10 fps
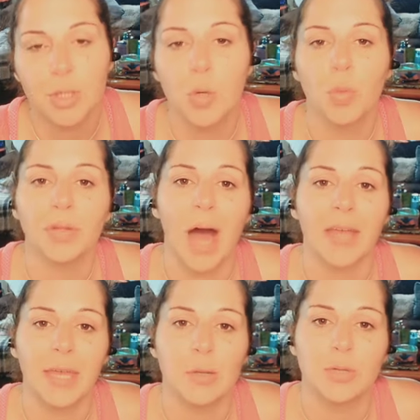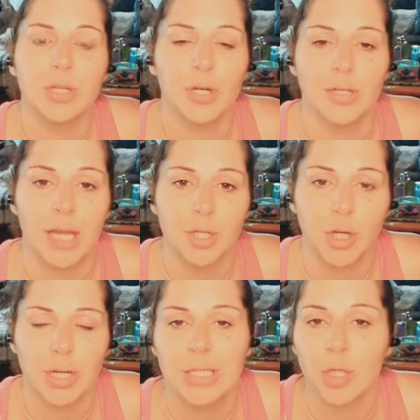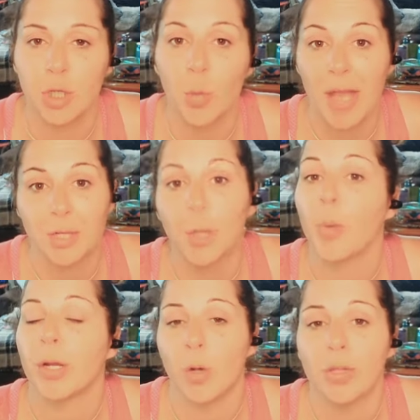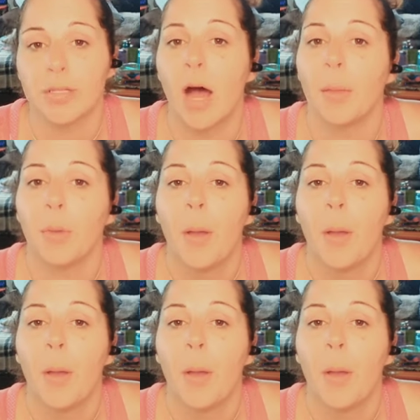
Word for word: You will not get used to your denture until you actually wear it all the time.